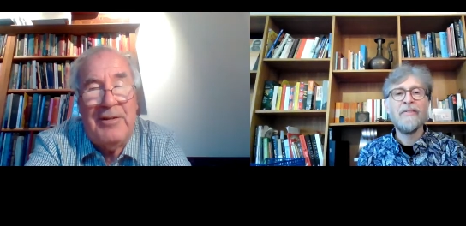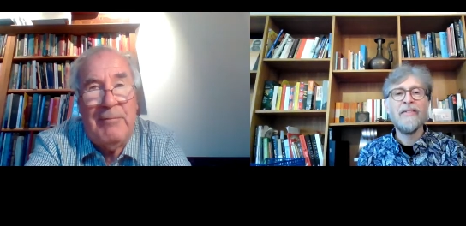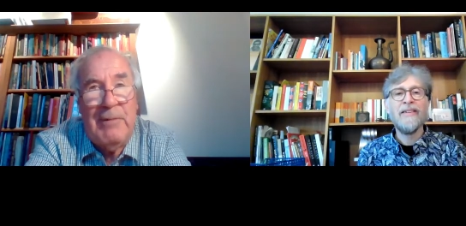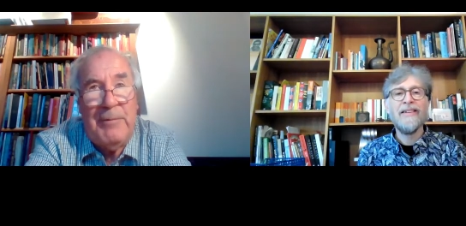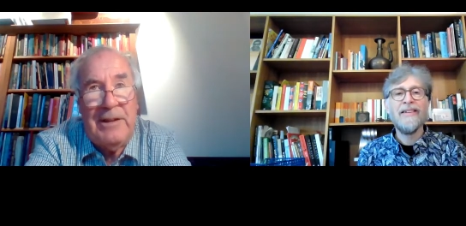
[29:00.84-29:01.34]
Speaker 1: on the
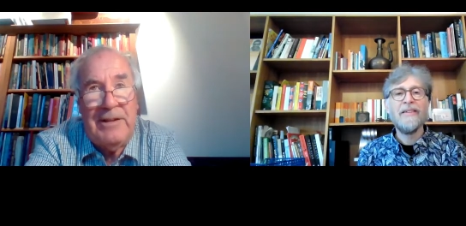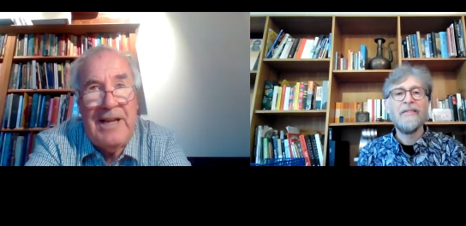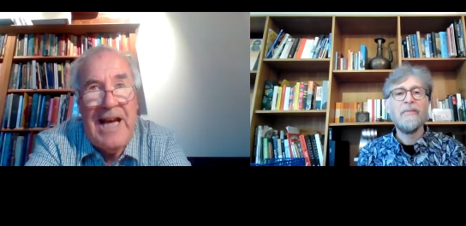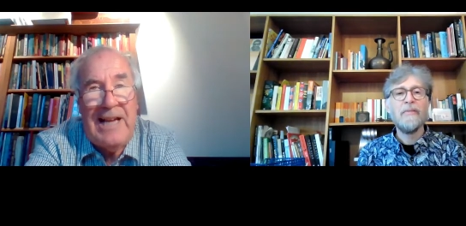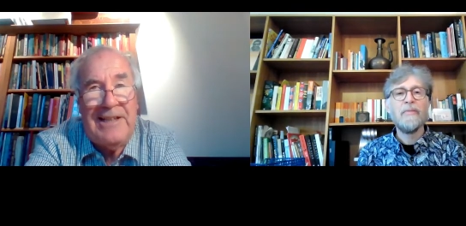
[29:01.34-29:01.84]
women.
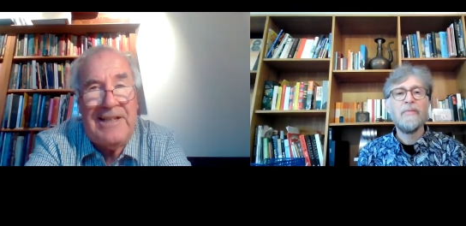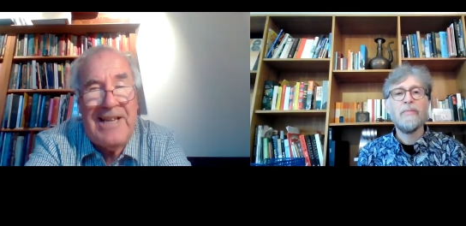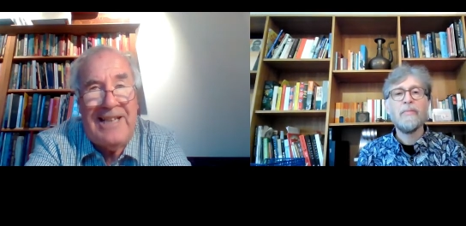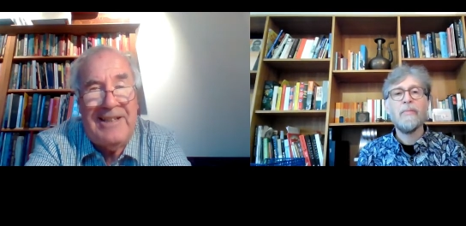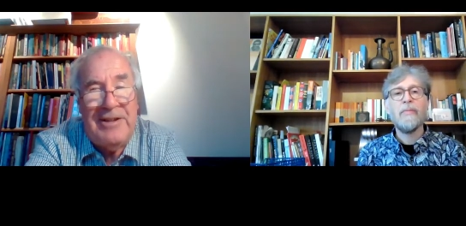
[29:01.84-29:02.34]
Alan
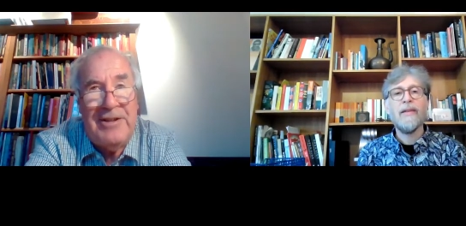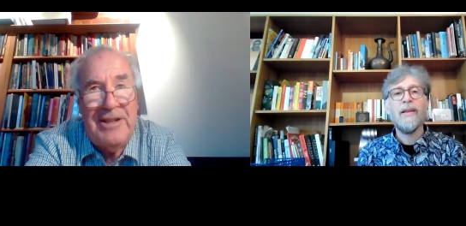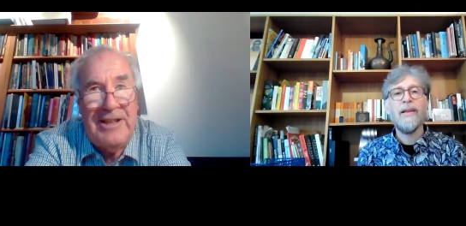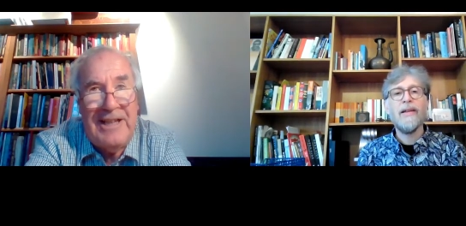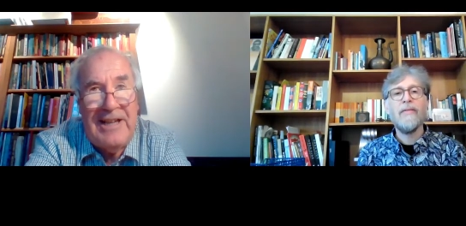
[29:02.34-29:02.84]
Sandage
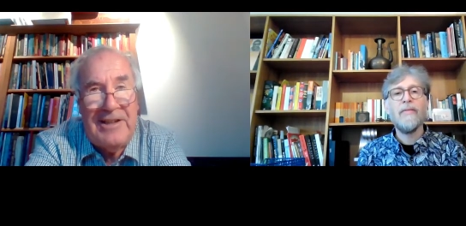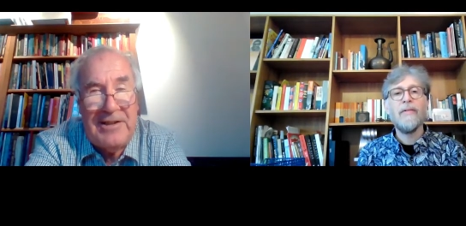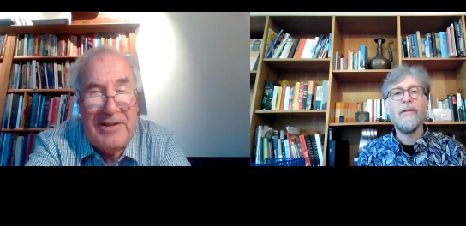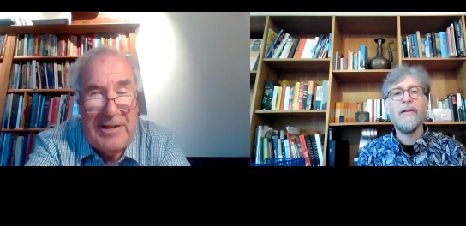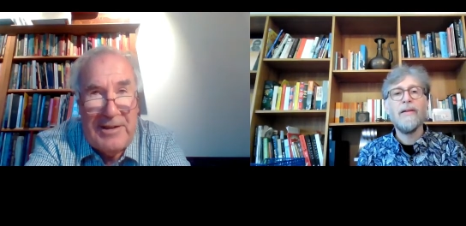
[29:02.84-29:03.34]

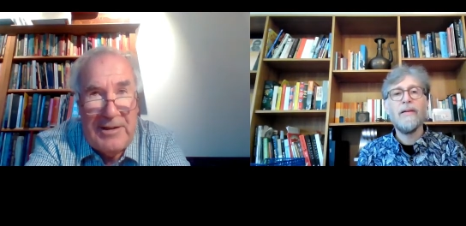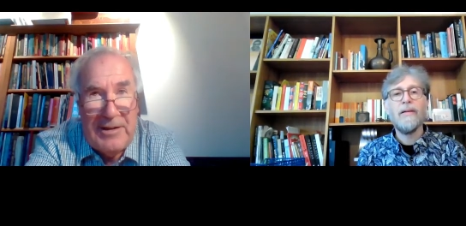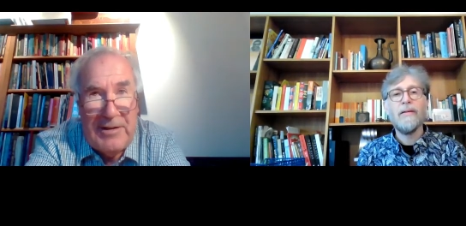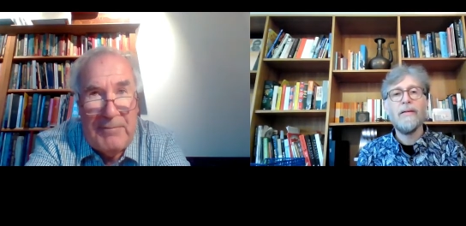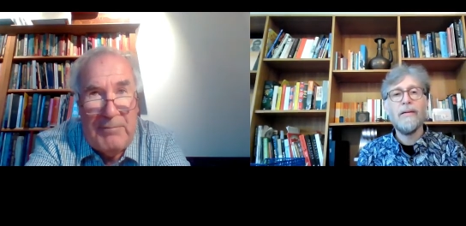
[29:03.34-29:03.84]
against
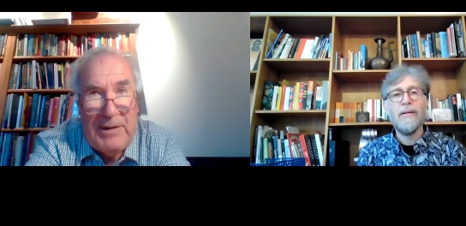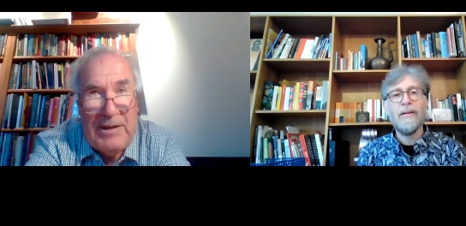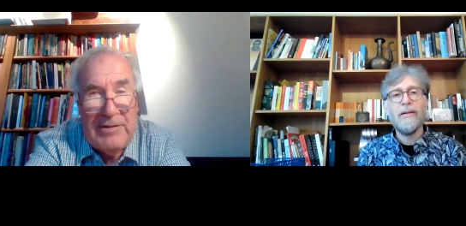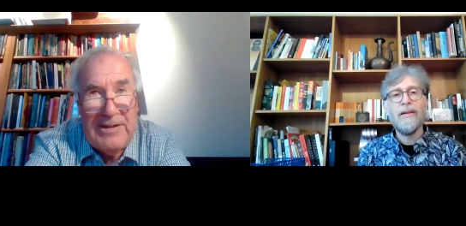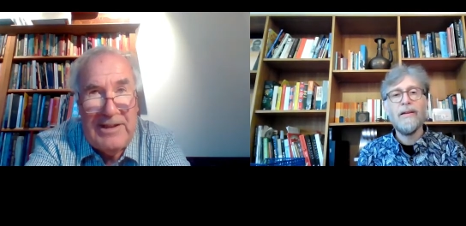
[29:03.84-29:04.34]

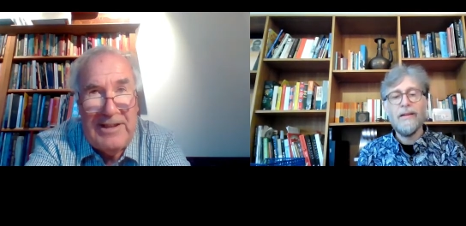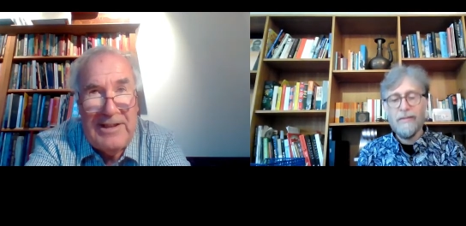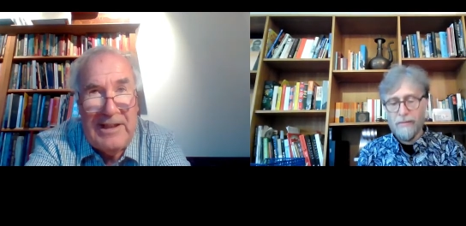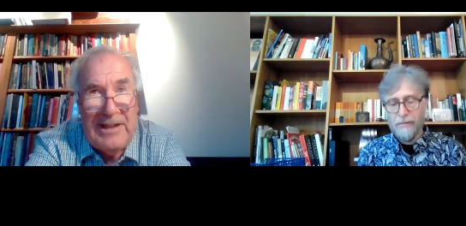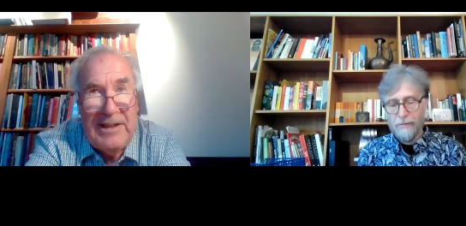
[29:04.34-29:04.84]
Beatrice
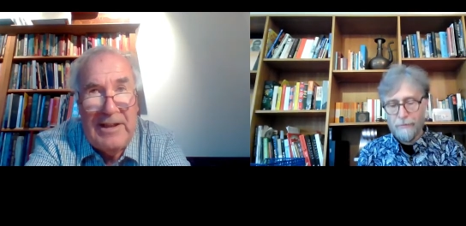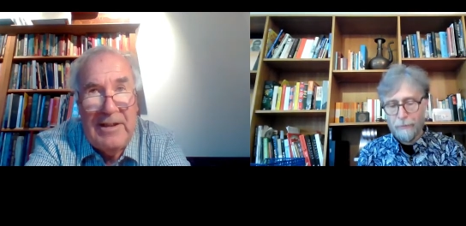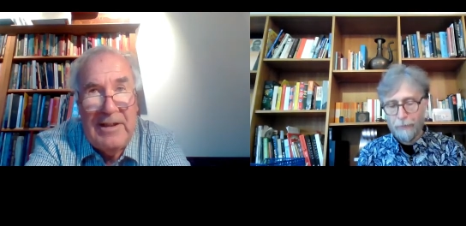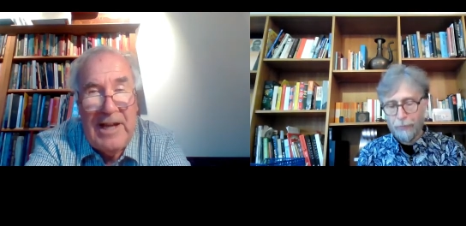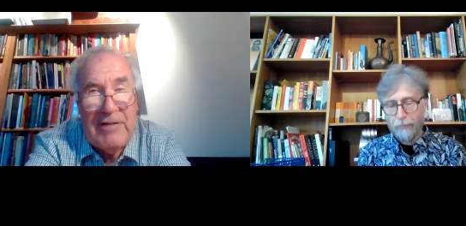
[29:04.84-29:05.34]
Tinsley,
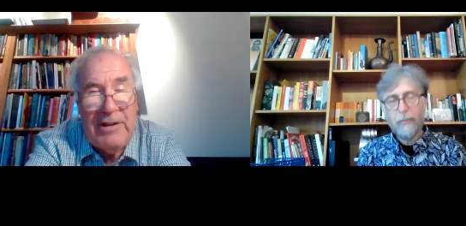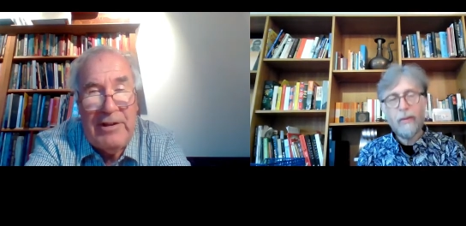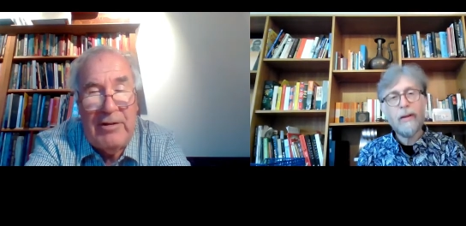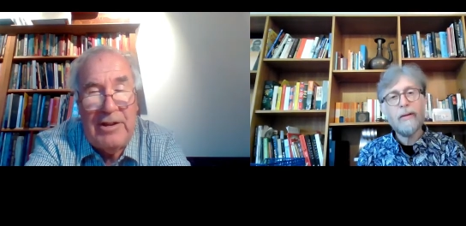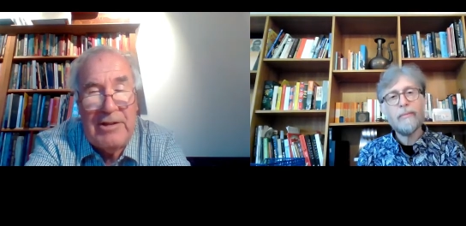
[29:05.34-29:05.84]
Henry
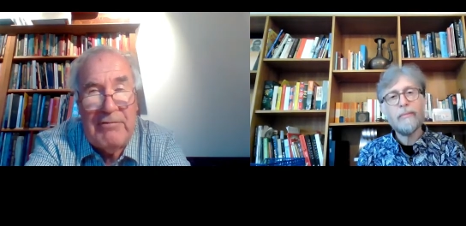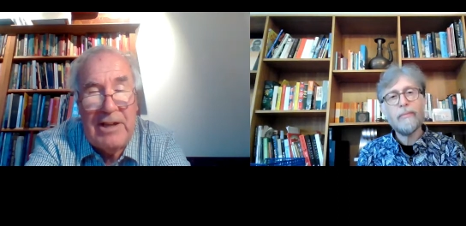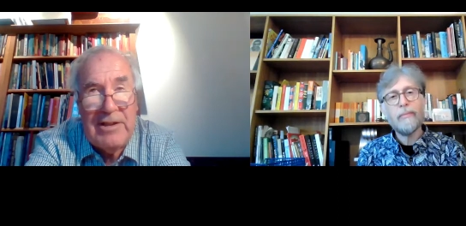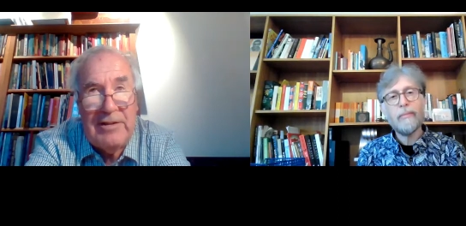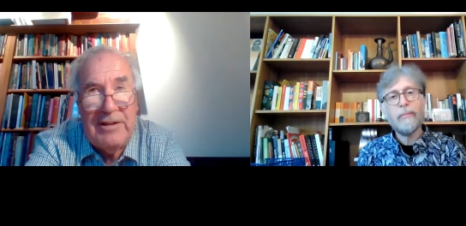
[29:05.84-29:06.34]
Norris
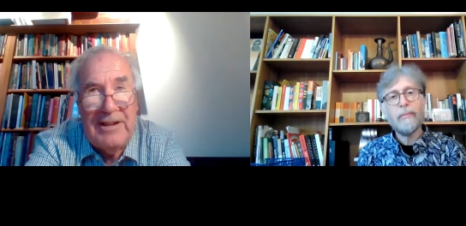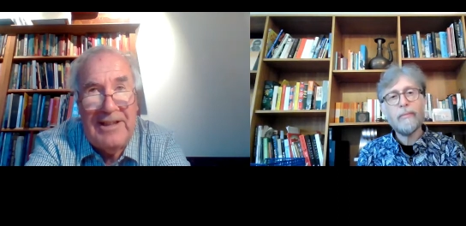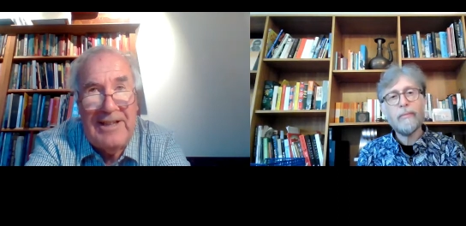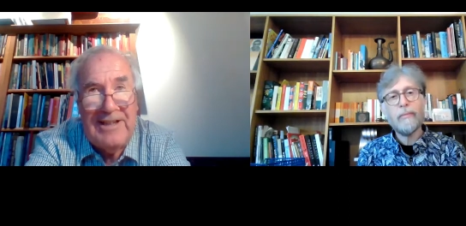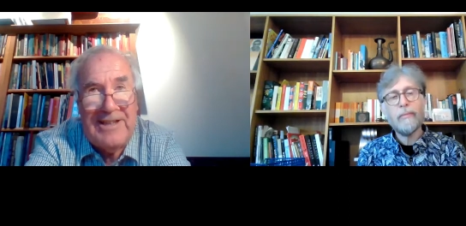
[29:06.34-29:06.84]
Russell
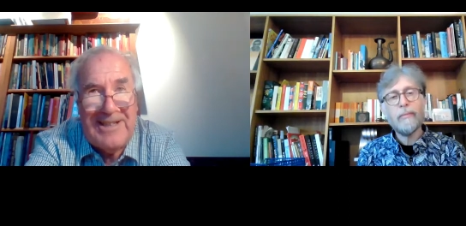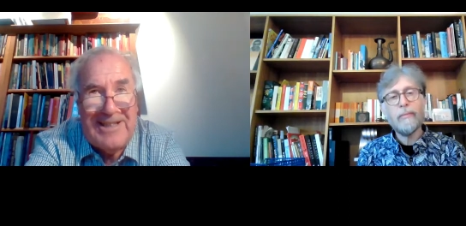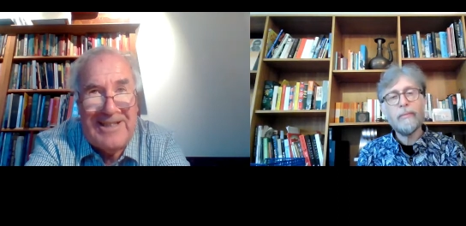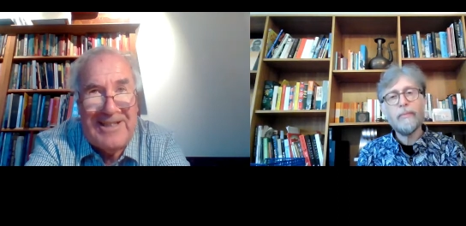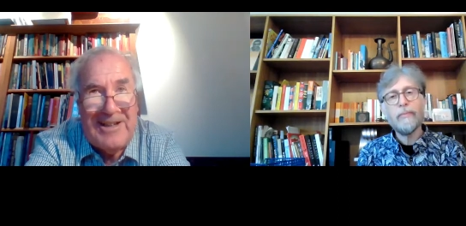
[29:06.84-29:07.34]
against
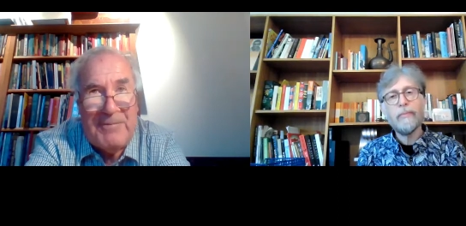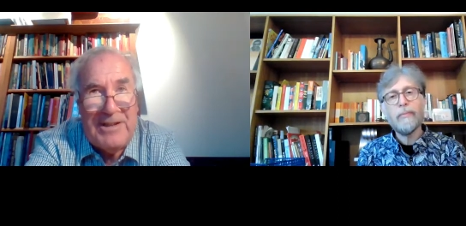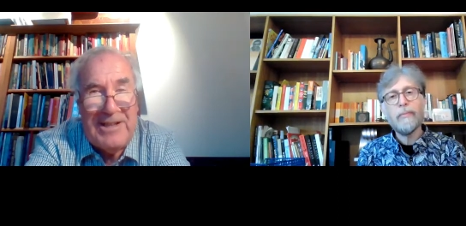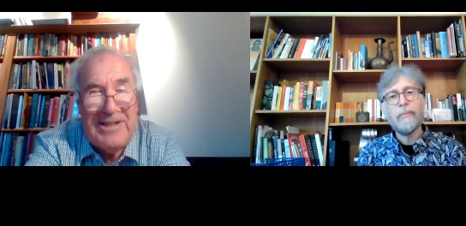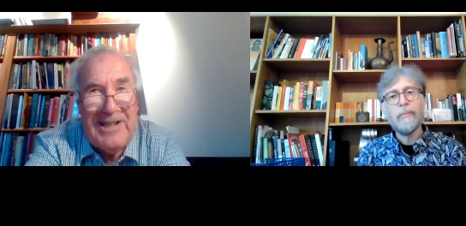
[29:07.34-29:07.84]
um,
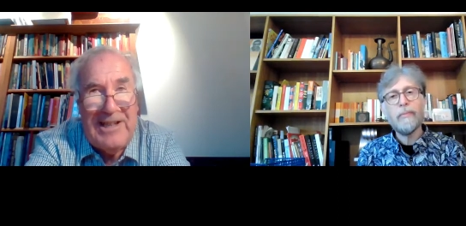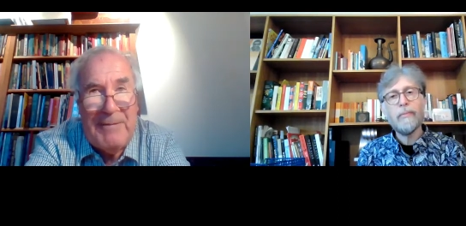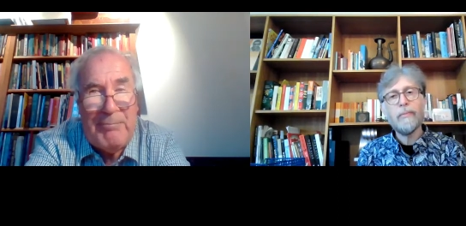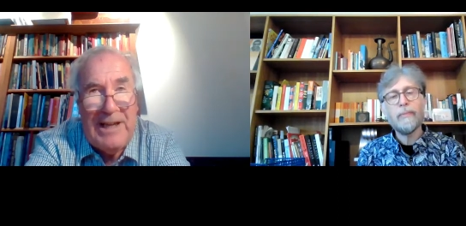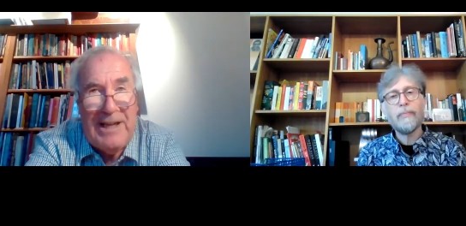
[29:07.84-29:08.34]
Cecilia
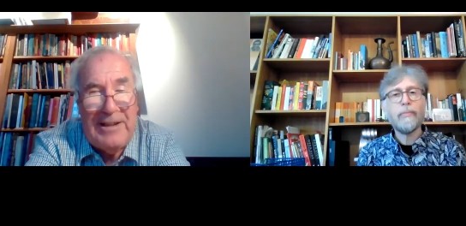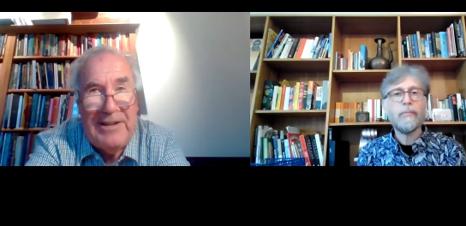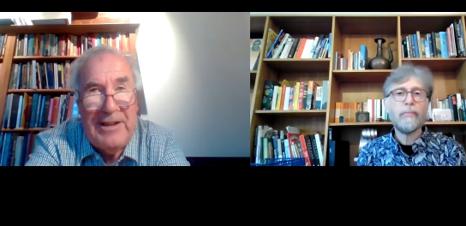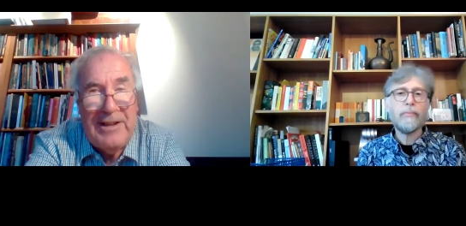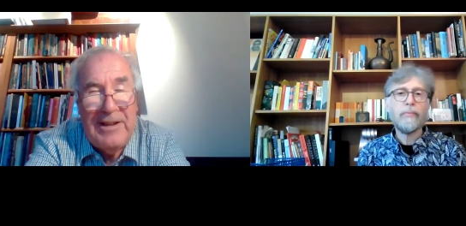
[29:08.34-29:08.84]
Payne,